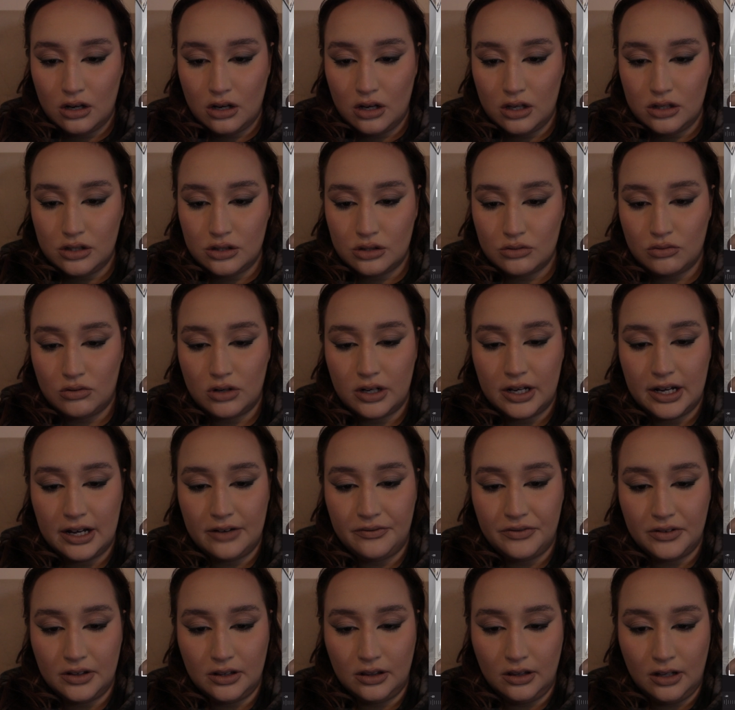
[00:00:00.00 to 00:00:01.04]
I just want to
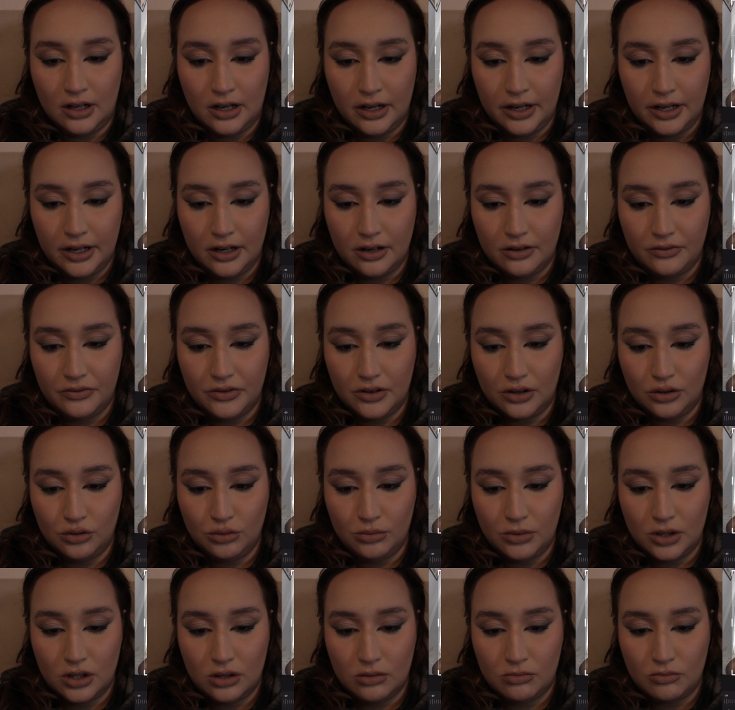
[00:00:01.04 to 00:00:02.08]
have the line of
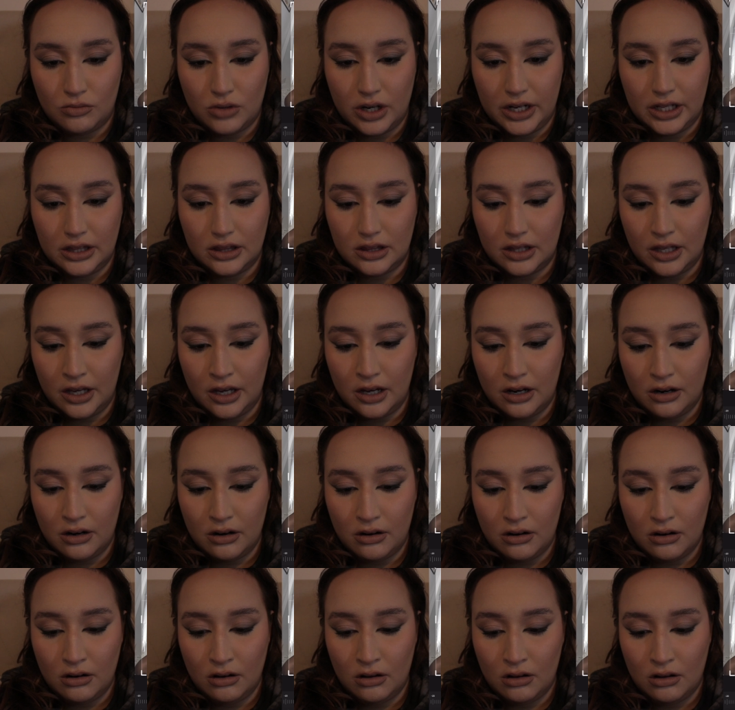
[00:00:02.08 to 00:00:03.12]
aluminum right
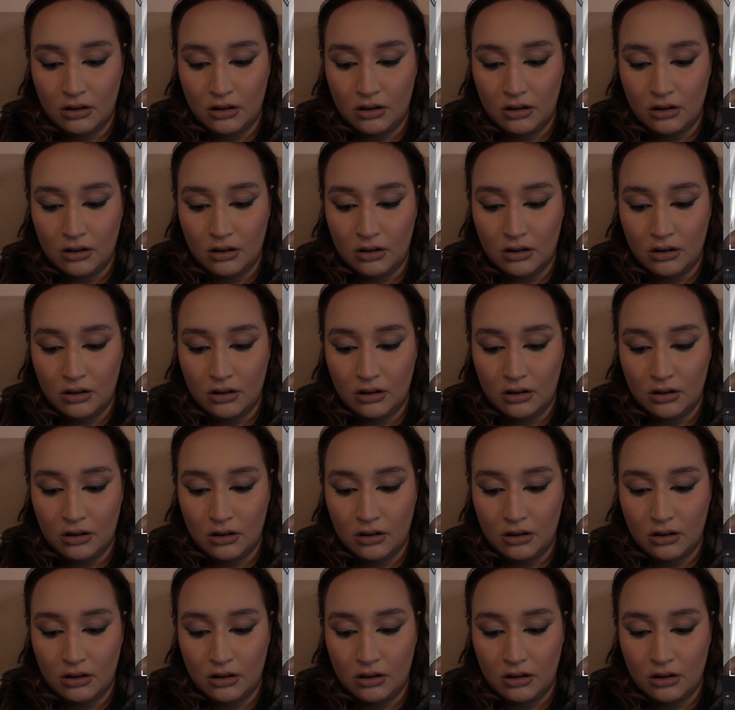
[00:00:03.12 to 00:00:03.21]
there.